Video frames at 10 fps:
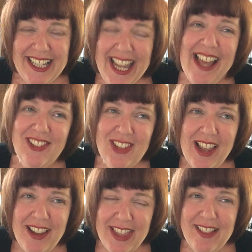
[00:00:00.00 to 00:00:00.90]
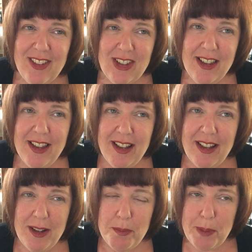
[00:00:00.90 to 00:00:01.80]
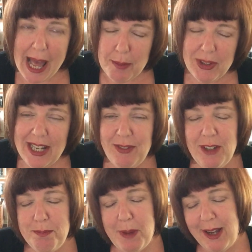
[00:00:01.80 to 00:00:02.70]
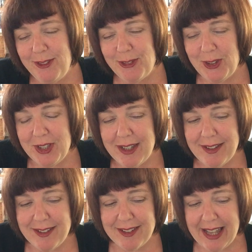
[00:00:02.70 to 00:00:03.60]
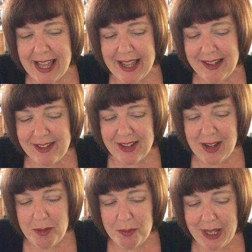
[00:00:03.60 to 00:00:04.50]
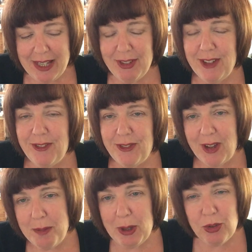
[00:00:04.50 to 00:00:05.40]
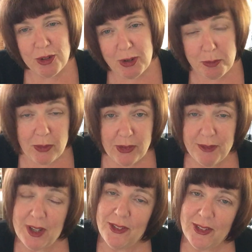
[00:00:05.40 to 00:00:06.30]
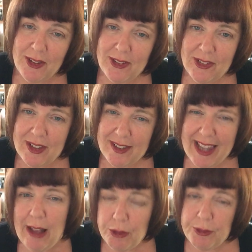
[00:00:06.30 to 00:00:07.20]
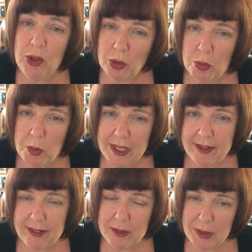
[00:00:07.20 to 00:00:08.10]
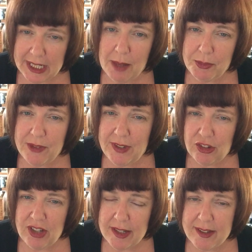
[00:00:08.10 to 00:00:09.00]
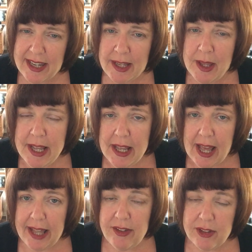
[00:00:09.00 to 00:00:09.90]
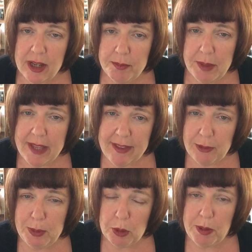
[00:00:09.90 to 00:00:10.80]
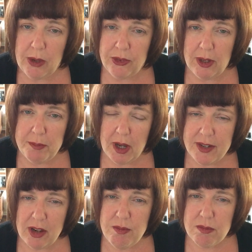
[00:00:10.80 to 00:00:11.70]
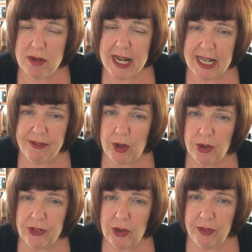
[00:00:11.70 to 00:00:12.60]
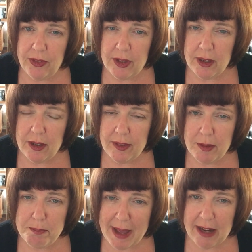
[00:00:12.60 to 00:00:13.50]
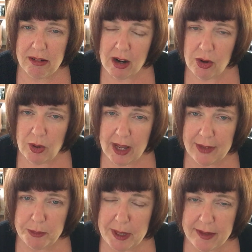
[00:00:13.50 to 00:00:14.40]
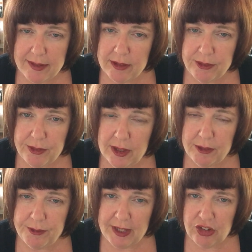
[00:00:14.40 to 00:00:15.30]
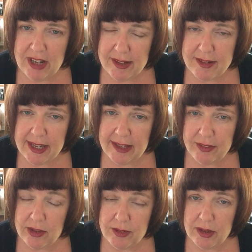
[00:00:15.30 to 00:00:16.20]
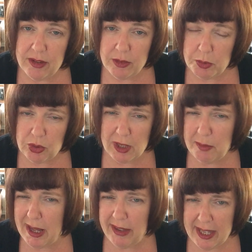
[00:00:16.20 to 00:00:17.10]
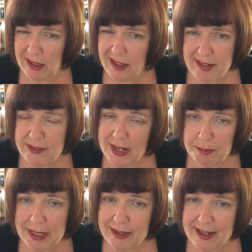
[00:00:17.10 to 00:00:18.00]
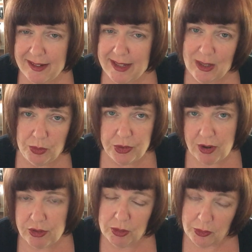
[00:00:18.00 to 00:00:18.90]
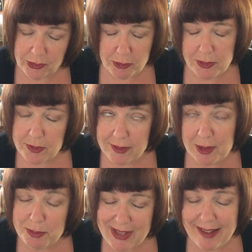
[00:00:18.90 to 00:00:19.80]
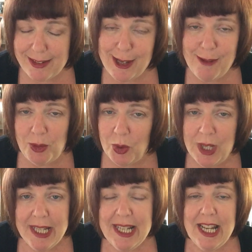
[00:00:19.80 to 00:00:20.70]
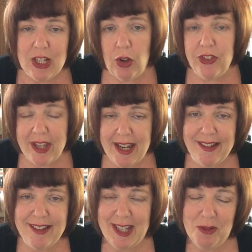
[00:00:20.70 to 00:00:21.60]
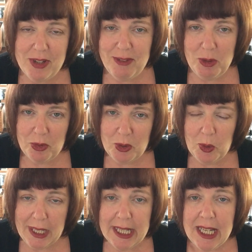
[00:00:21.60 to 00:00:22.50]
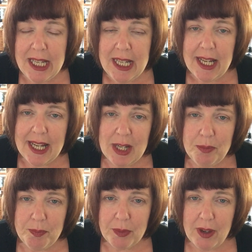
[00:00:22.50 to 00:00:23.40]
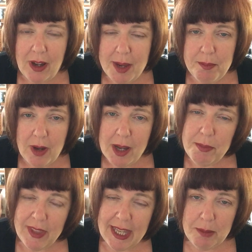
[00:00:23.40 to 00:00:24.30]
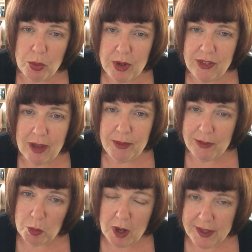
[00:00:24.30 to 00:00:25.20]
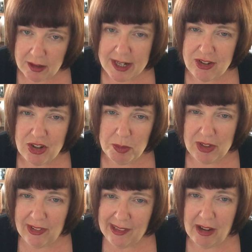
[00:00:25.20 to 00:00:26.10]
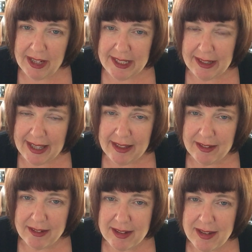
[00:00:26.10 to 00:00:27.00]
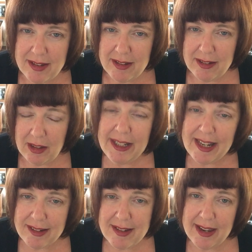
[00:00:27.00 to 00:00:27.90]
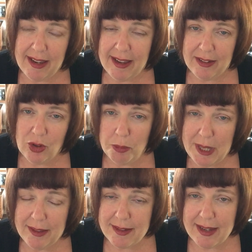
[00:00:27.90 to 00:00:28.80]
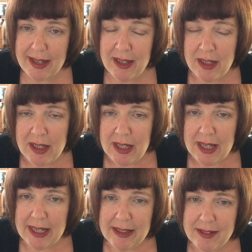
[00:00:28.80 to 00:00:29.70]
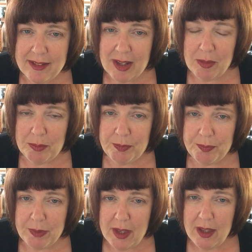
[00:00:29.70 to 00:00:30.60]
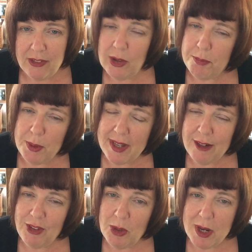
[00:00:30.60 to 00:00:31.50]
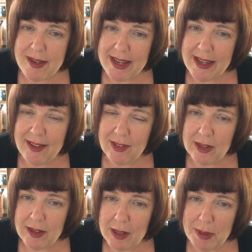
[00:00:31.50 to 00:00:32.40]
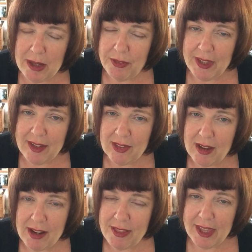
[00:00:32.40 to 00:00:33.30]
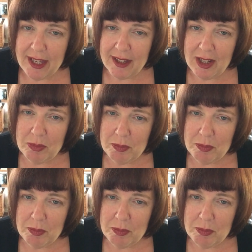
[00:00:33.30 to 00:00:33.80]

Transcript: Yes, I think there's perhaps a level of mindfulness and a level of emotional responsiveness that's helpful when it comes to fiction editing. And in this blog post, I don't really focus on the macro aspects of fiction editing that we're talking about here, like developmental editing or structural, substantive, or content editing, whatever you want to call it. I'm thinking more in terms of the work that I do, which is line editing and copy editing. And so I've put down a few ideas about things that I think